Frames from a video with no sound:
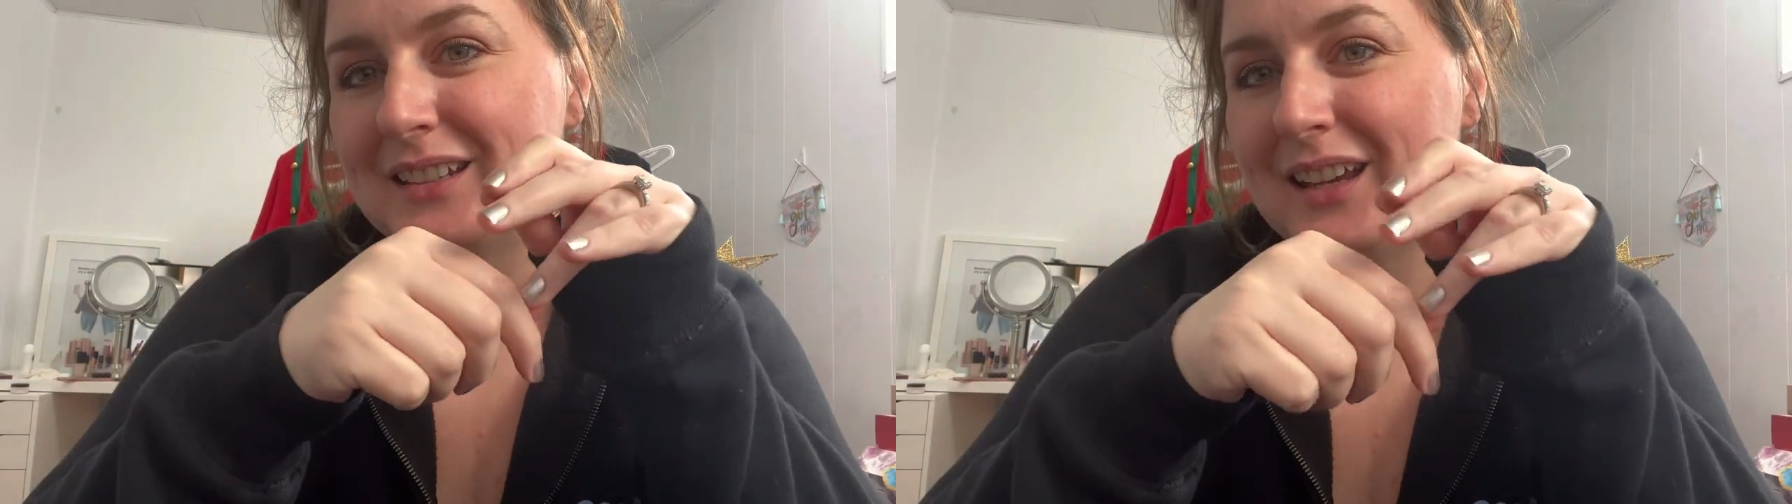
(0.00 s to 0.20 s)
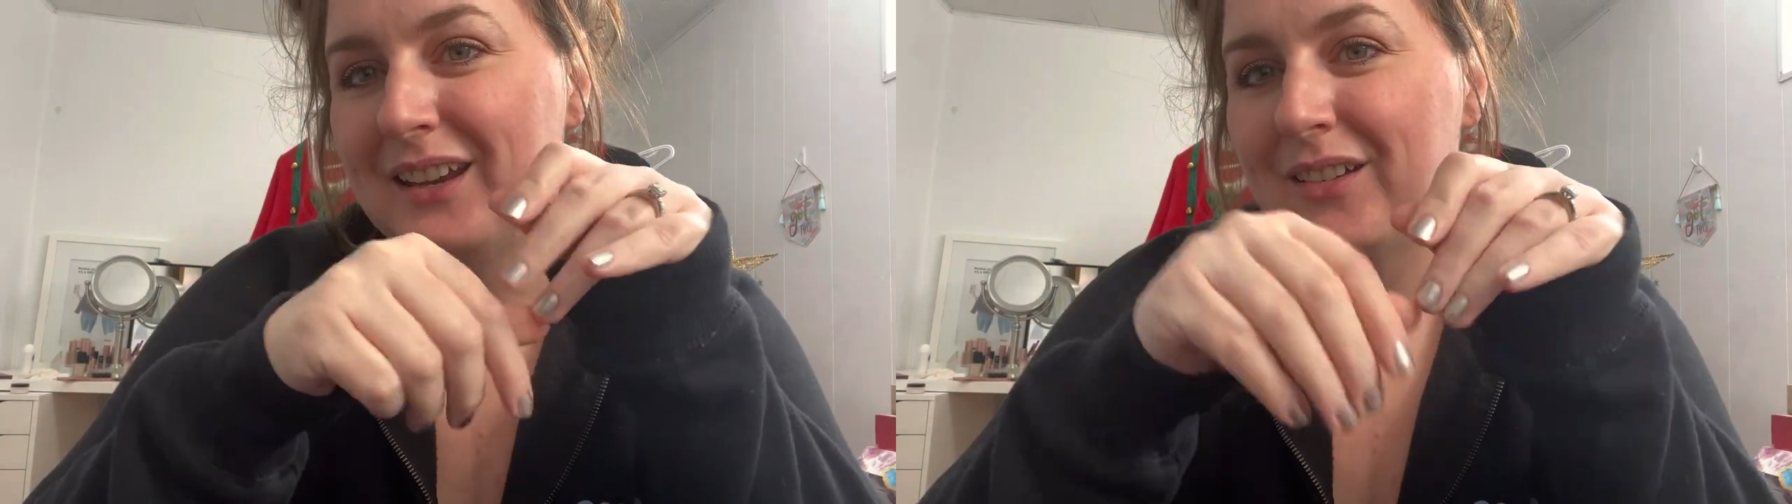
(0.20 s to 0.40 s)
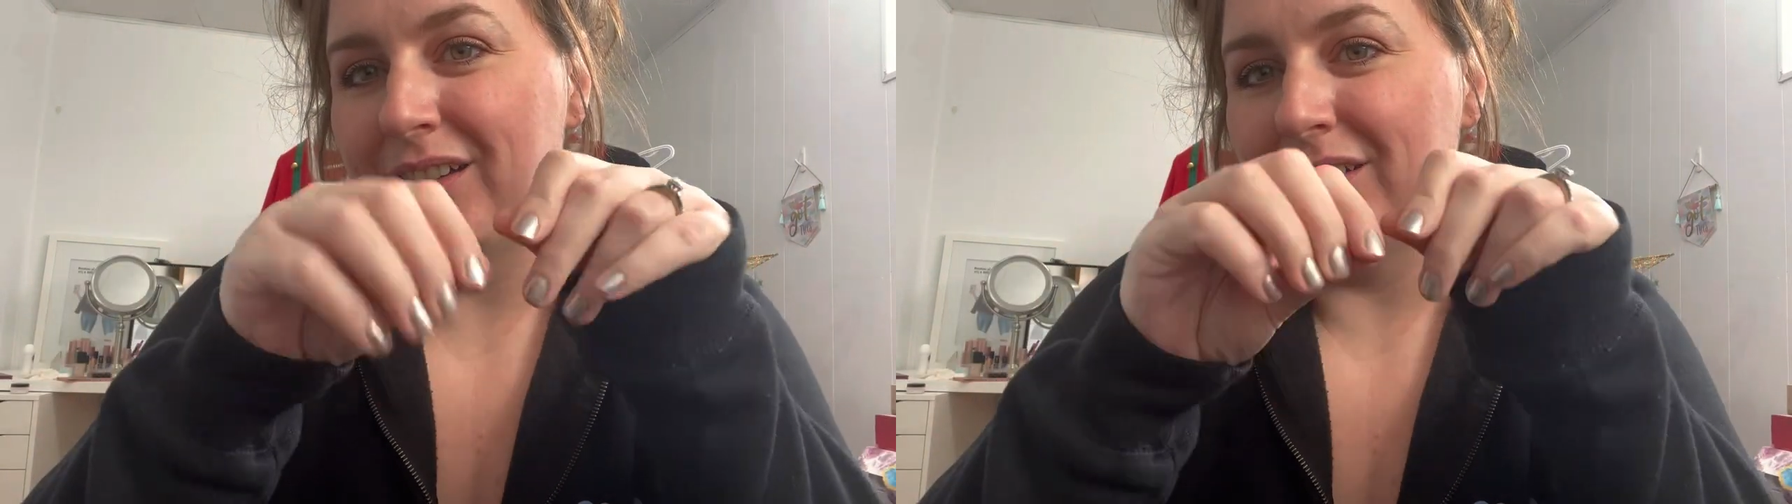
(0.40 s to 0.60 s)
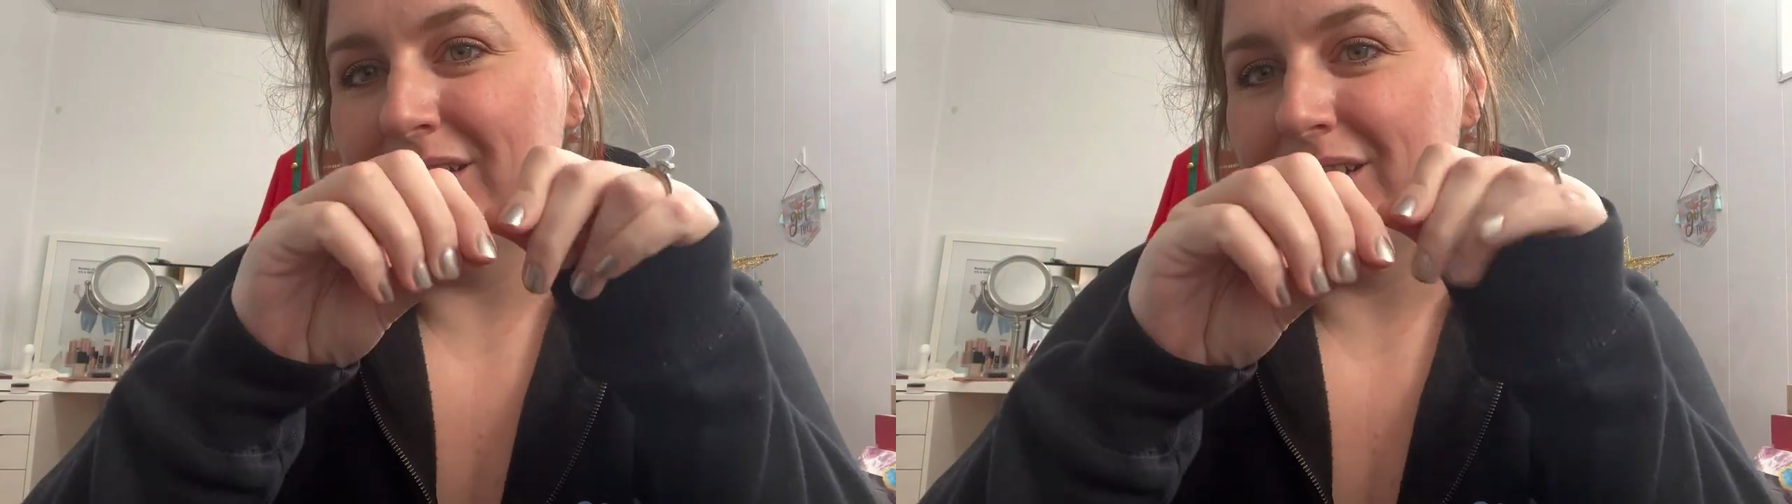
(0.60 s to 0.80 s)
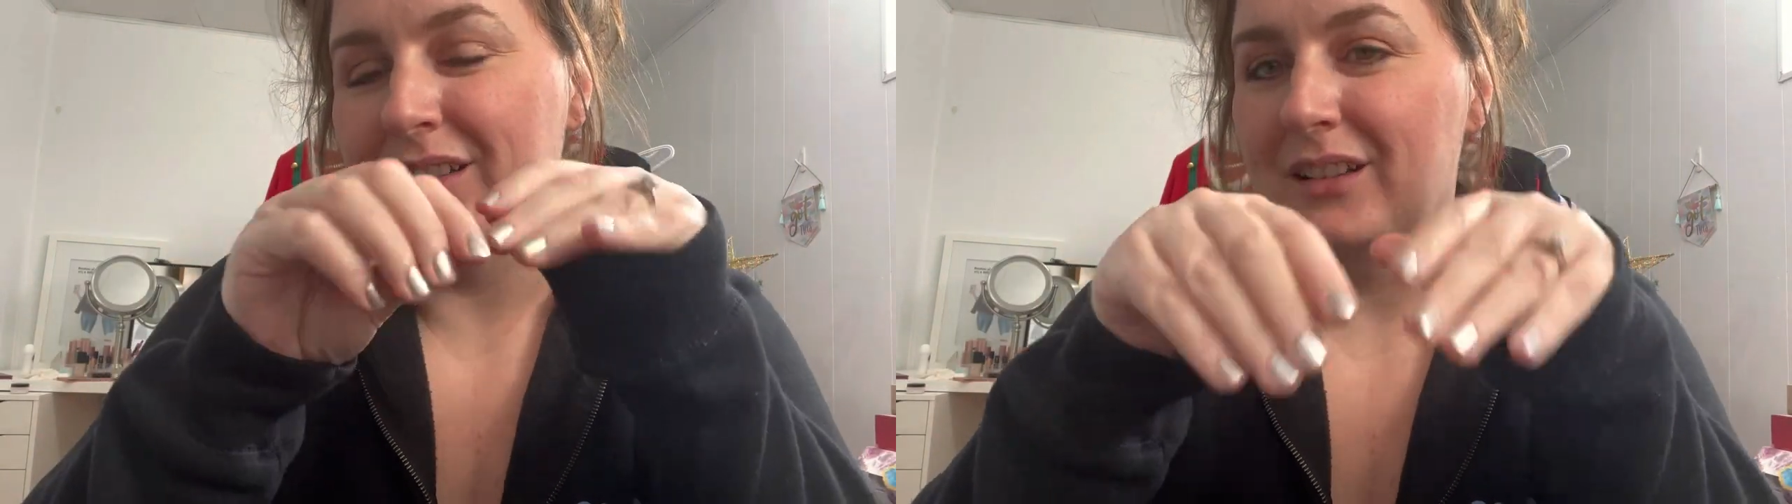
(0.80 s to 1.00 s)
nail.